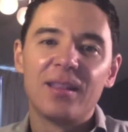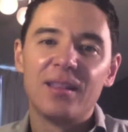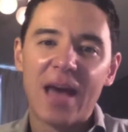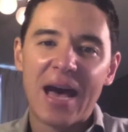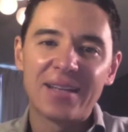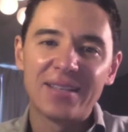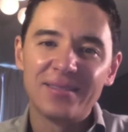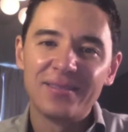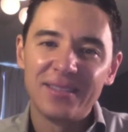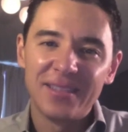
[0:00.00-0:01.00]
that
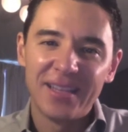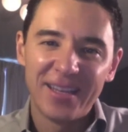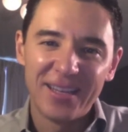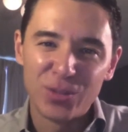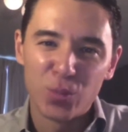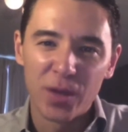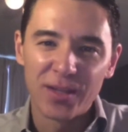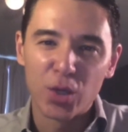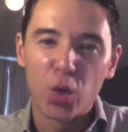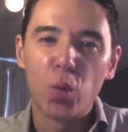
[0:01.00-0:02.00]
is what
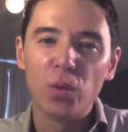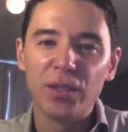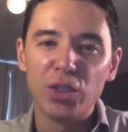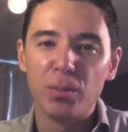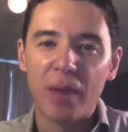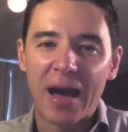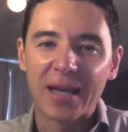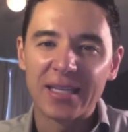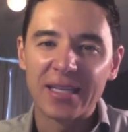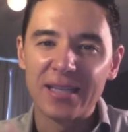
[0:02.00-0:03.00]
is holding you
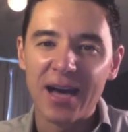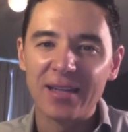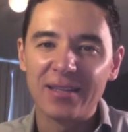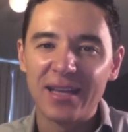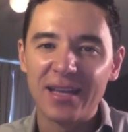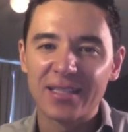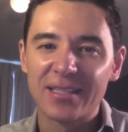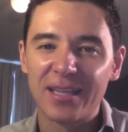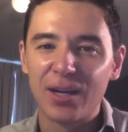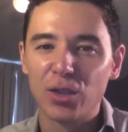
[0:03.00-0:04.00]
back. It is not
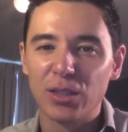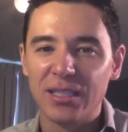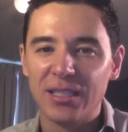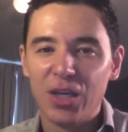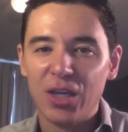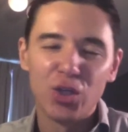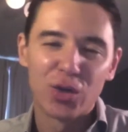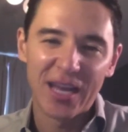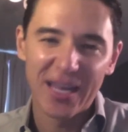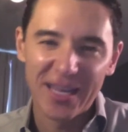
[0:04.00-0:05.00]
necessarily
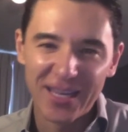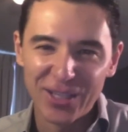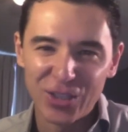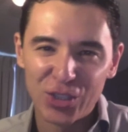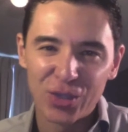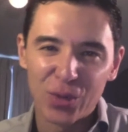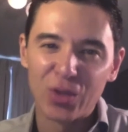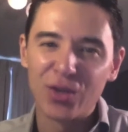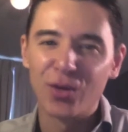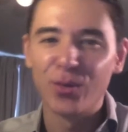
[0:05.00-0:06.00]
your age
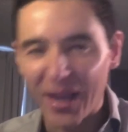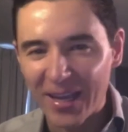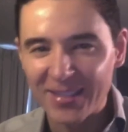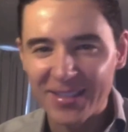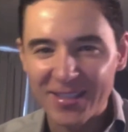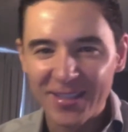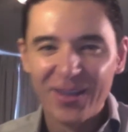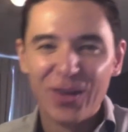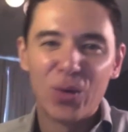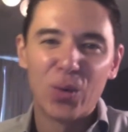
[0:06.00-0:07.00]
or your weight
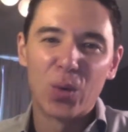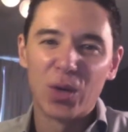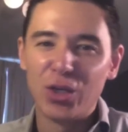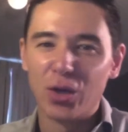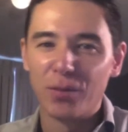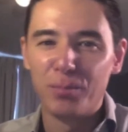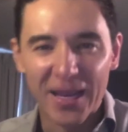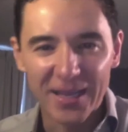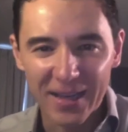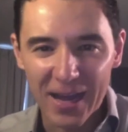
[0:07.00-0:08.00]
or your
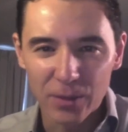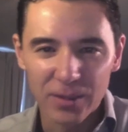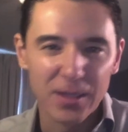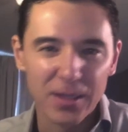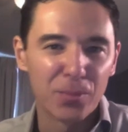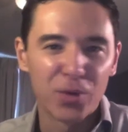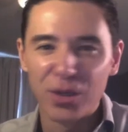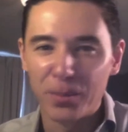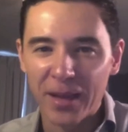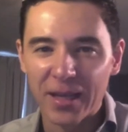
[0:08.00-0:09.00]
bank account, the number in
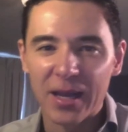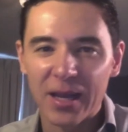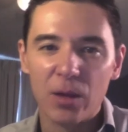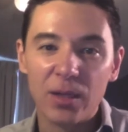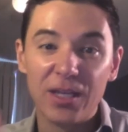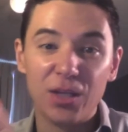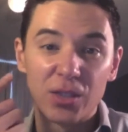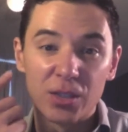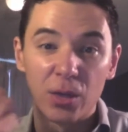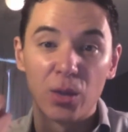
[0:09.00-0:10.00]
your bank account. It is
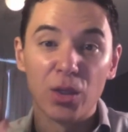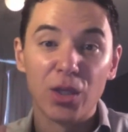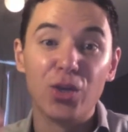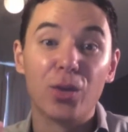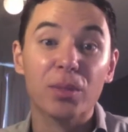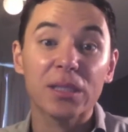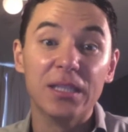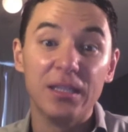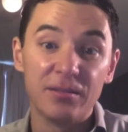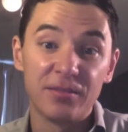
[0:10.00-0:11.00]
certainly your
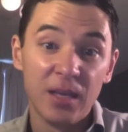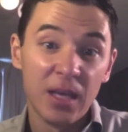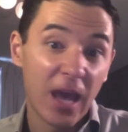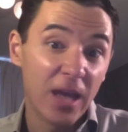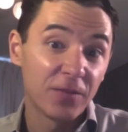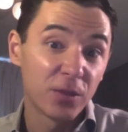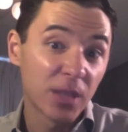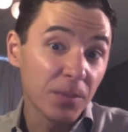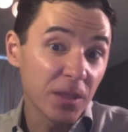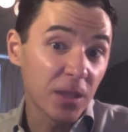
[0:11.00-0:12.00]
belief. And if there's
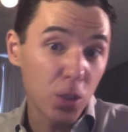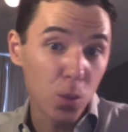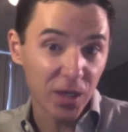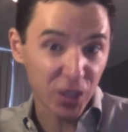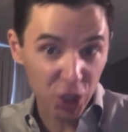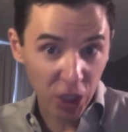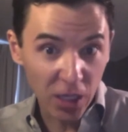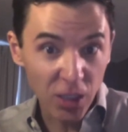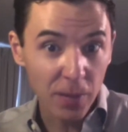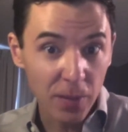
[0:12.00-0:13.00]
something that you want to
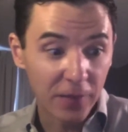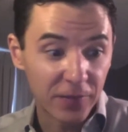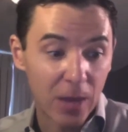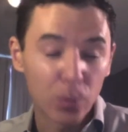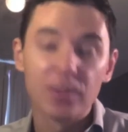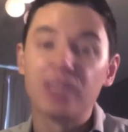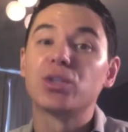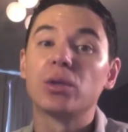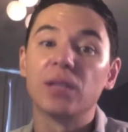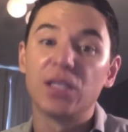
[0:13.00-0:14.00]
change about that, well, then
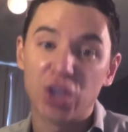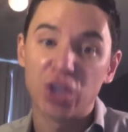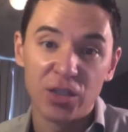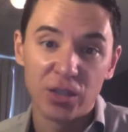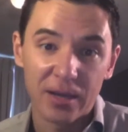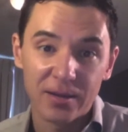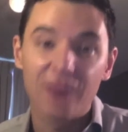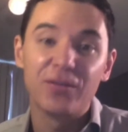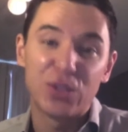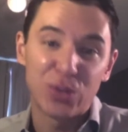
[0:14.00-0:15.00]
certainly change that.
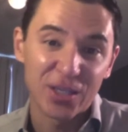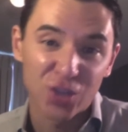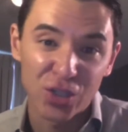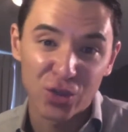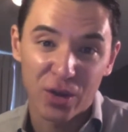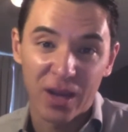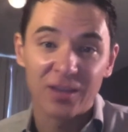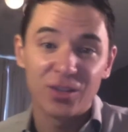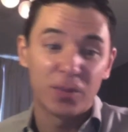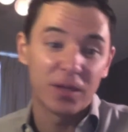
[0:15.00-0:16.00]
Obviously, you can't change your
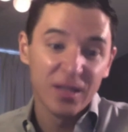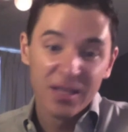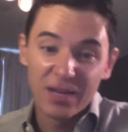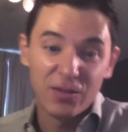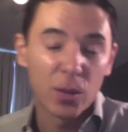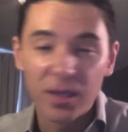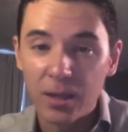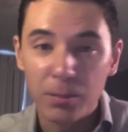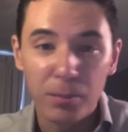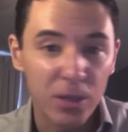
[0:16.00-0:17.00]
age, but if you want to
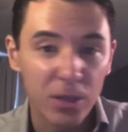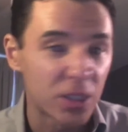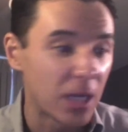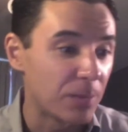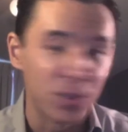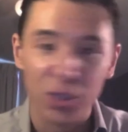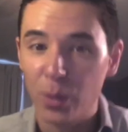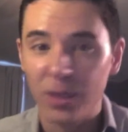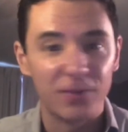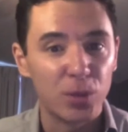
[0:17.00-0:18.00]
get in better shape, do
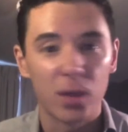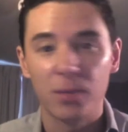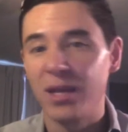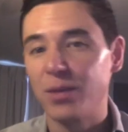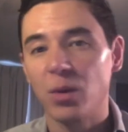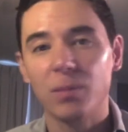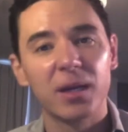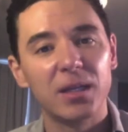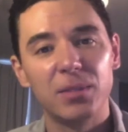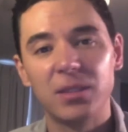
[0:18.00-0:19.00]
it. If you want to make more
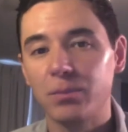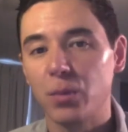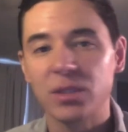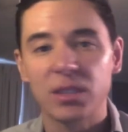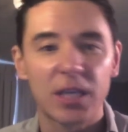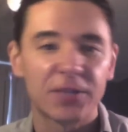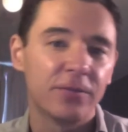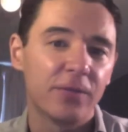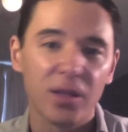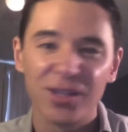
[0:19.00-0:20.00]
money, be more successful,
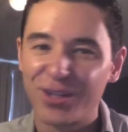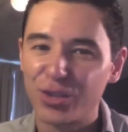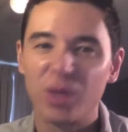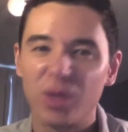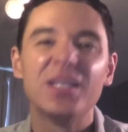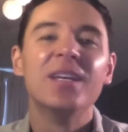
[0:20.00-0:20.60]
follow your dream,